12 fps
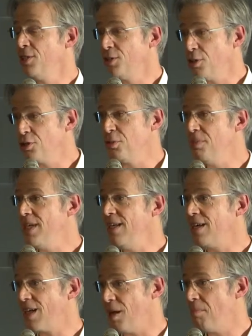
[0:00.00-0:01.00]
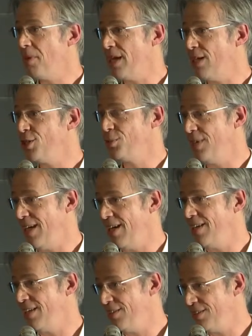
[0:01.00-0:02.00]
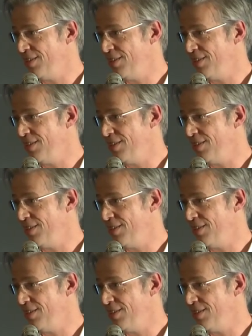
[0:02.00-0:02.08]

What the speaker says: social media campaigns we had at